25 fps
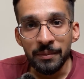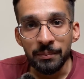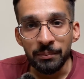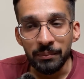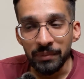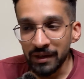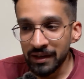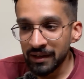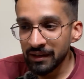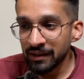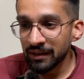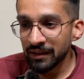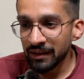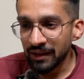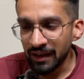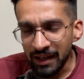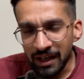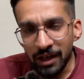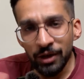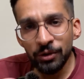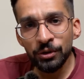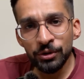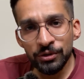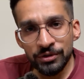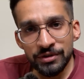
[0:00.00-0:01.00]
but
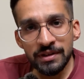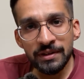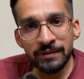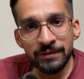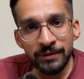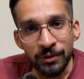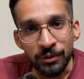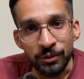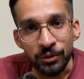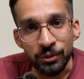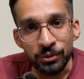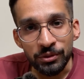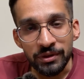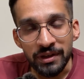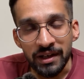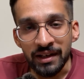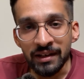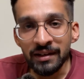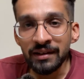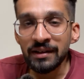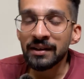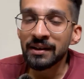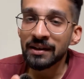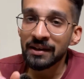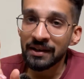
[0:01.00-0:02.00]
allow yourself to do
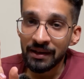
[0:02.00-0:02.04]
that.